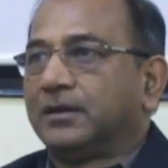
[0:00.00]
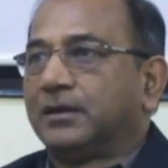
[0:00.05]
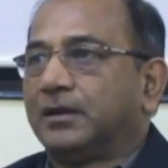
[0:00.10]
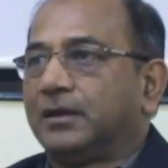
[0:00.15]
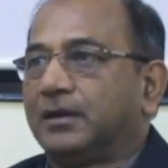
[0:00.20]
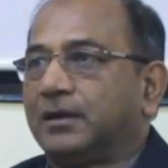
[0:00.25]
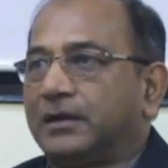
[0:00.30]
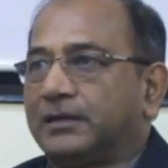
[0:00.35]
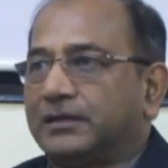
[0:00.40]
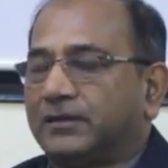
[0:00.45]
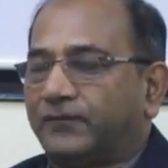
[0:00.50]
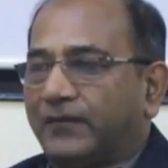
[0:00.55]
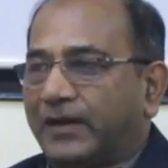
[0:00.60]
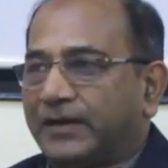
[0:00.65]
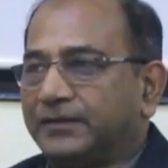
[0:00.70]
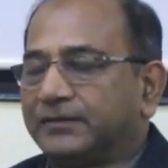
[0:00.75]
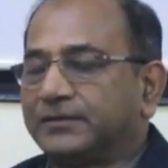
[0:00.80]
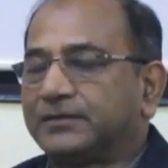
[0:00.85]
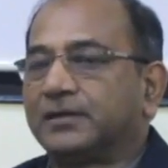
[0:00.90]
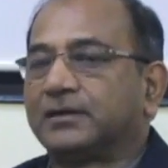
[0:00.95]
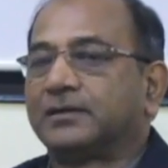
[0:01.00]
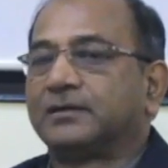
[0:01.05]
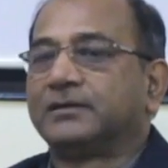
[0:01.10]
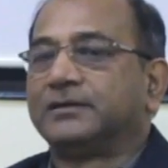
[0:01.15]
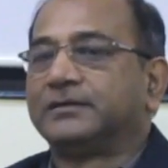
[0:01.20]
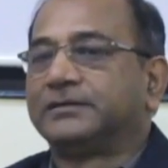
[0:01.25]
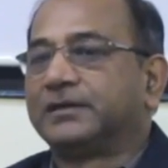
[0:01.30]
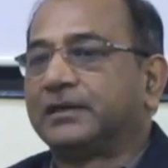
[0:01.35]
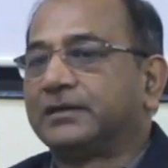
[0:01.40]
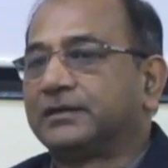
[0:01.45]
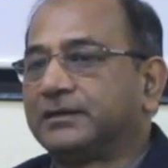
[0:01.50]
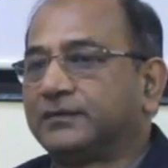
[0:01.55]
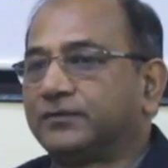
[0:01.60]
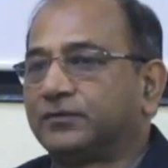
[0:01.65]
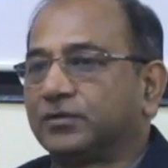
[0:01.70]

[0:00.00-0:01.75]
as a financial incentive